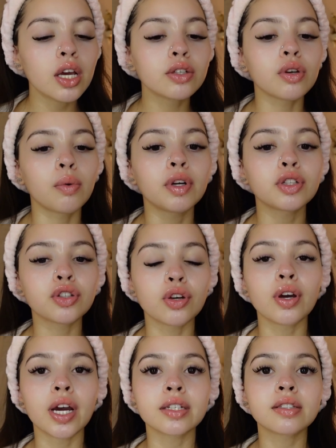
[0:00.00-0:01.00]
So I want to show
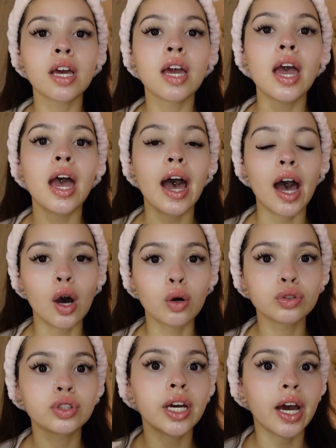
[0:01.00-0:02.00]
you guys
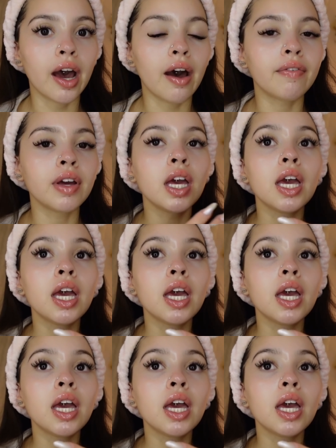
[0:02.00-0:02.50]
how to have